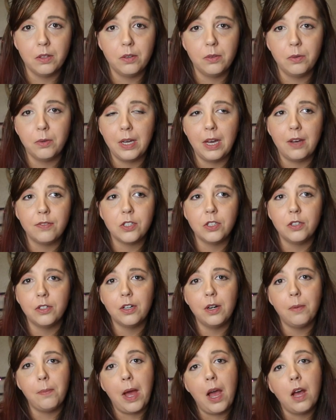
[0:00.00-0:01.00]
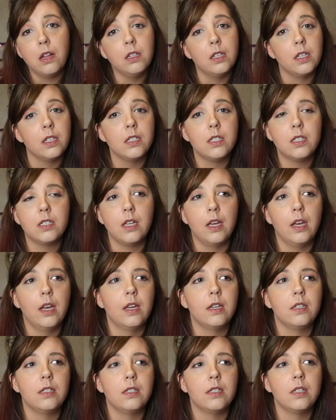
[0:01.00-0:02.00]
We have to learn a balance,
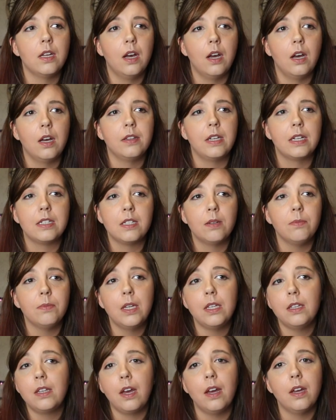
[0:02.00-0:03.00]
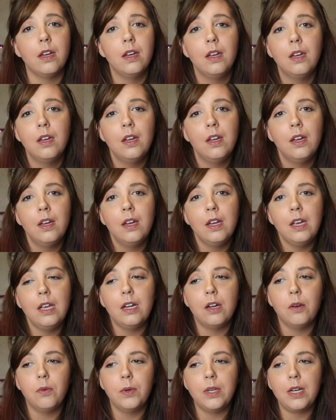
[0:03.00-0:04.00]
and that's something that, you
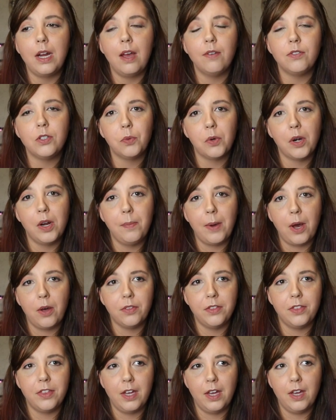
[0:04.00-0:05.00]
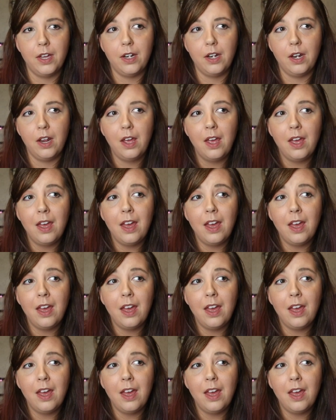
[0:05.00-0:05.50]
know, we didn't have to worry about then.